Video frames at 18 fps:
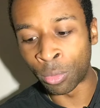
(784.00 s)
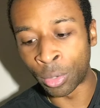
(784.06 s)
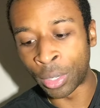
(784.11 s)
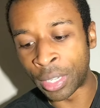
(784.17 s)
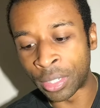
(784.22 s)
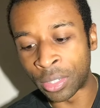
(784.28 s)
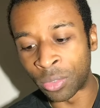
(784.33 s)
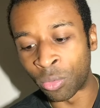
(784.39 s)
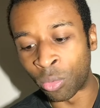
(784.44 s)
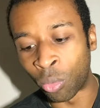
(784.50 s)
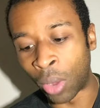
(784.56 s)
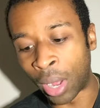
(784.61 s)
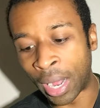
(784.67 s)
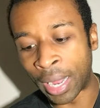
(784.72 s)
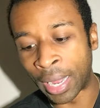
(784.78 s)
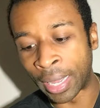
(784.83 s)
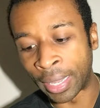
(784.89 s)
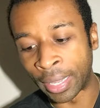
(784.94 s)
reason
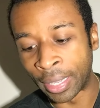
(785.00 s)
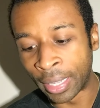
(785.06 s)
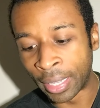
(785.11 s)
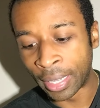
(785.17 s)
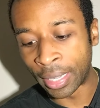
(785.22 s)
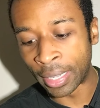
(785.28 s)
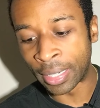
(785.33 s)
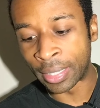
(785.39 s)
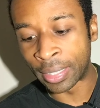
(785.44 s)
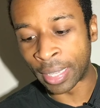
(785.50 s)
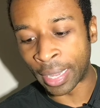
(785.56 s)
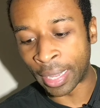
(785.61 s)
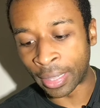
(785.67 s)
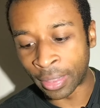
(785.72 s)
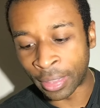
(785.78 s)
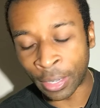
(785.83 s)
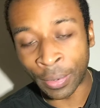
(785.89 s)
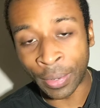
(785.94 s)
why is
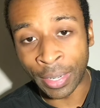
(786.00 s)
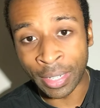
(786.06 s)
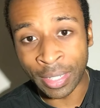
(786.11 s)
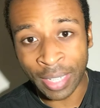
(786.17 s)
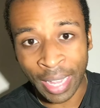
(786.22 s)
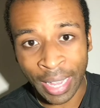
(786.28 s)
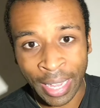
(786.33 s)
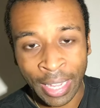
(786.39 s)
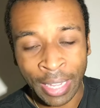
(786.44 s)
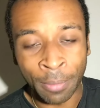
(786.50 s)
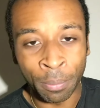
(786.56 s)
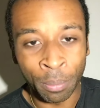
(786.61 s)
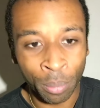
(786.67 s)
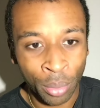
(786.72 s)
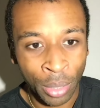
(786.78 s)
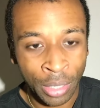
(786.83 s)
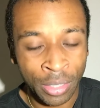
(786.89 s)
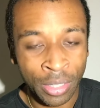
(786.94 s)
that there is a
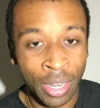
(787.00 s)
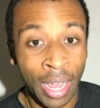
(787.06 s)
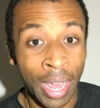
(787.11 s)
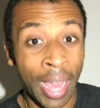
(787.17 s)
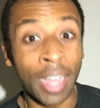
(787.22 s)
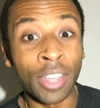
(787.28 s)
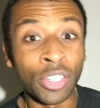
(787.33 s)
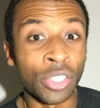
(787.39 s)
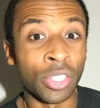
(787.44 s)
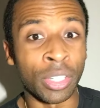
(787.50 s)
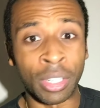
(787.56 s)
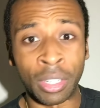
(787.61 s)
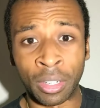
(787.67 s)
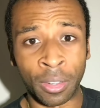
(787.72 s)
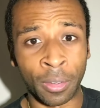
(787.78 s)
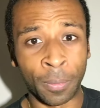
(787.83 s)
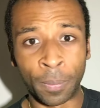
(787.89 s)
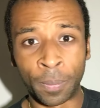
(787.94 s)
protection.